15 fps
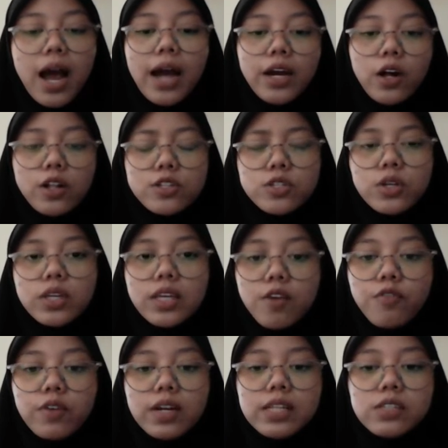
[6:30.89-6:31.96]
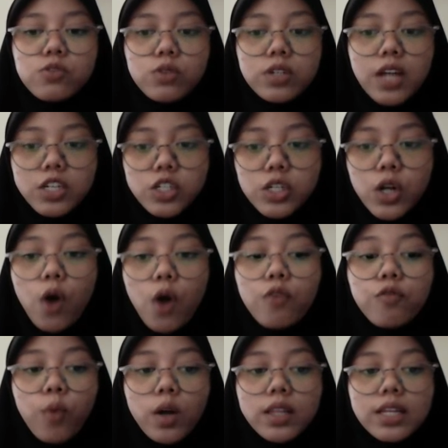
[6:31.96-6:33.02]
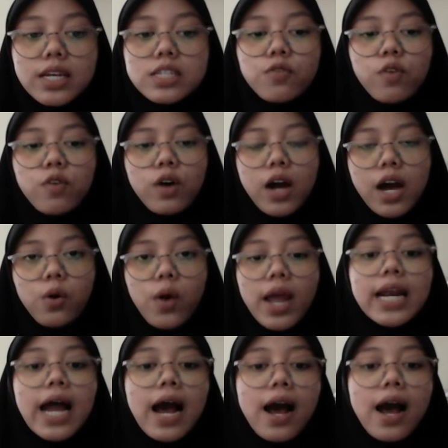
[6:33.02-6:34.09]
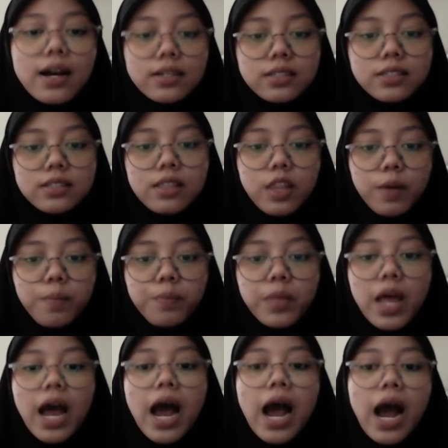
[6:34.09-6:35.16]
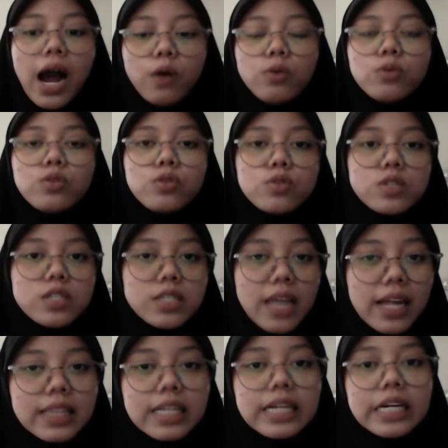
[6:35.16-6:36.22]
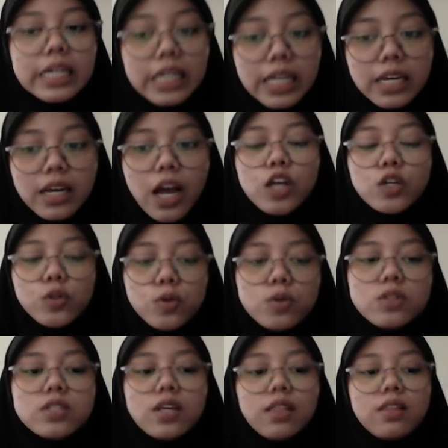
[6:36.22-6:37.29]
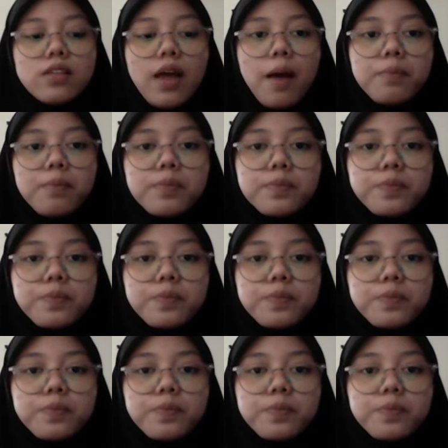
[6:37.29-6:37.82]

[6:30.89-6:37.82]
I also give an introduction of what is Vocaro and ask them how to send the link using this app.